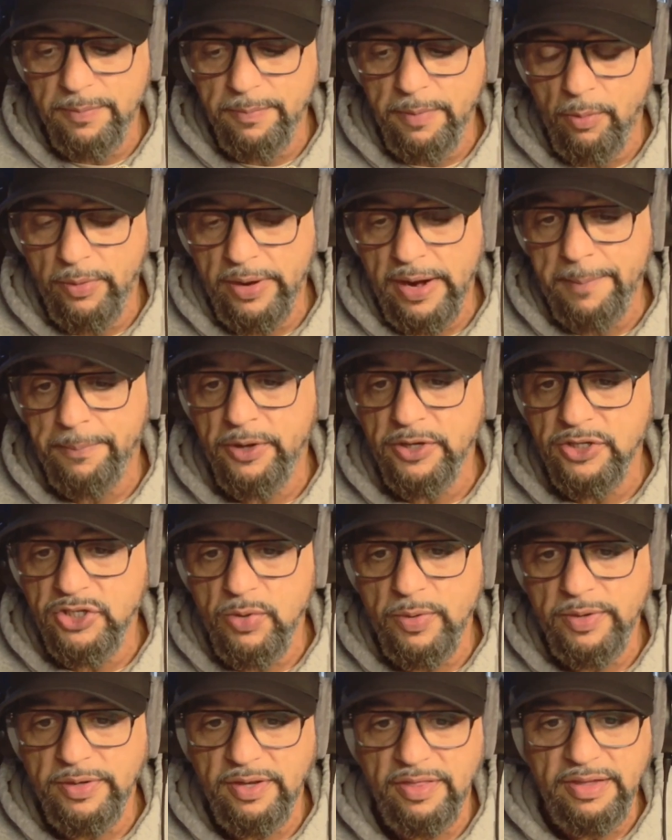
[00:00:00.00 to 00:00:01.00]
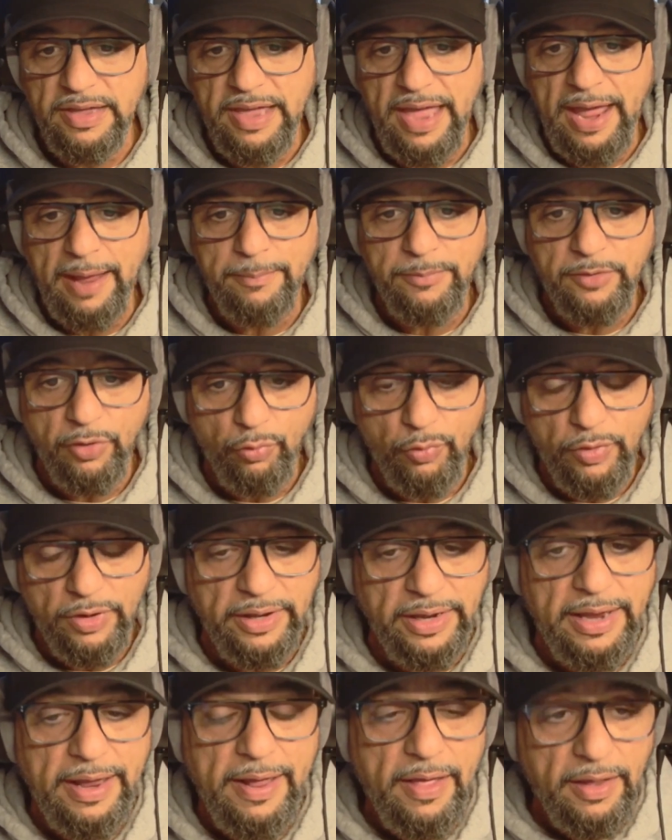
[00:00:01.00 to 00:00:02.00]
But when I put you into the game to
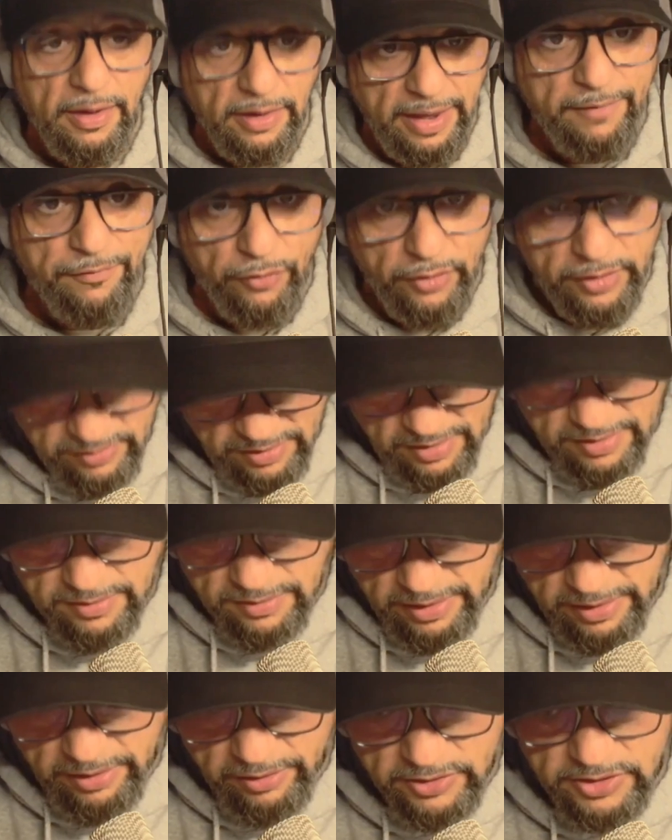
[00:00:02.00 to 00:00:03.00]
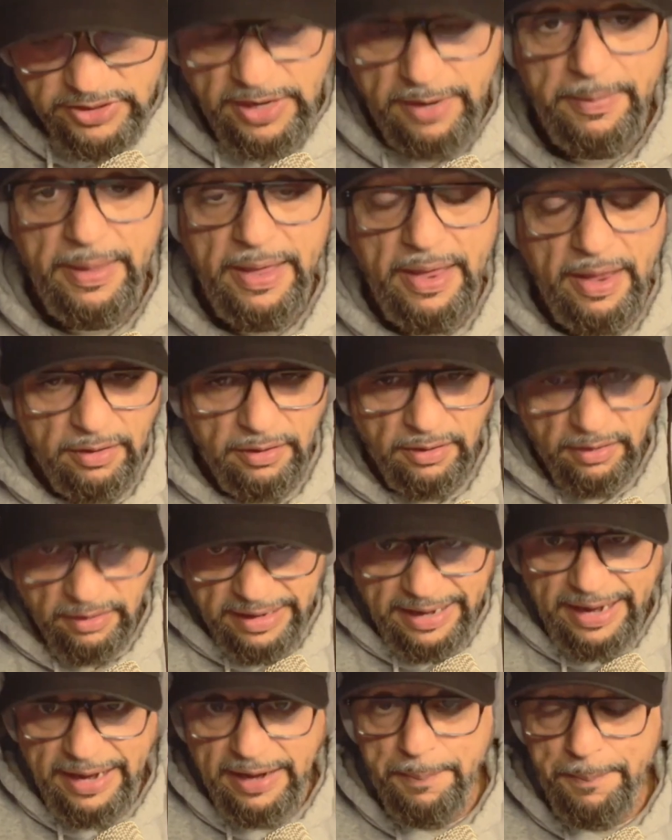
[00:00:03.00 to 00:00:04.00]
really, like, for instance, leadership,
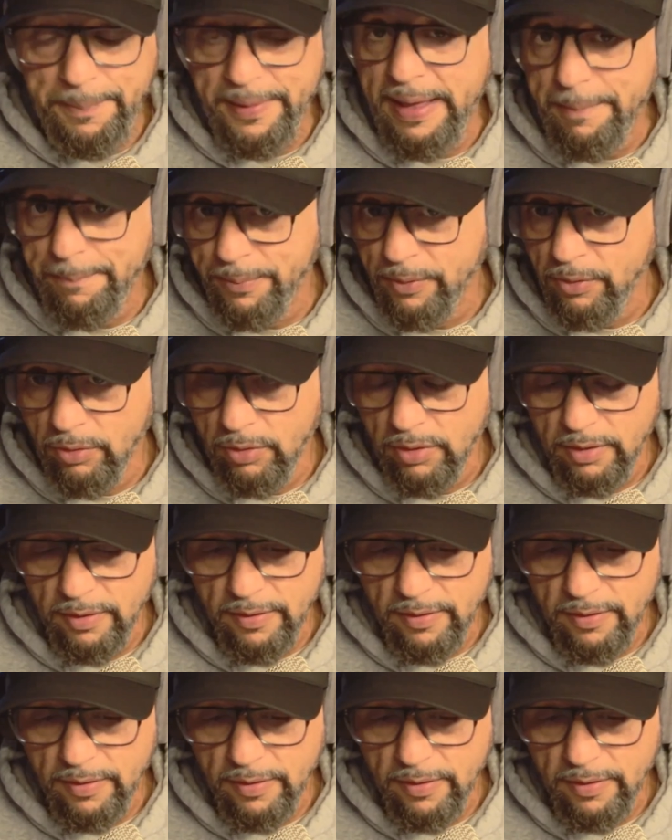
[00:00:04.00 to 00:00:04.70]
lead people,